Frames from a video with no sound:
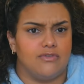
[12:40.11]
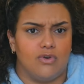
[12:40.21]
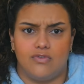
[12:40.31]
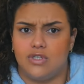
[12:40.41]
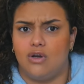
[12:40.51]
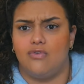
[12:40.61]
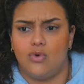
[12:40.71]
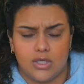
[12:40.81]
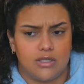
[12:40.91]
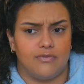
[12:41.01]

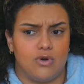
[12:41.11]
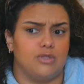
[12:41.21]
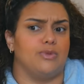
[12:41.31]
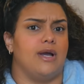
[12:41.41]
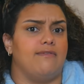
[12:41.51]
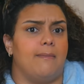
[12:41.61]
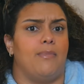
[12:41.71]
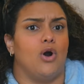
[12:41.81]
when you have a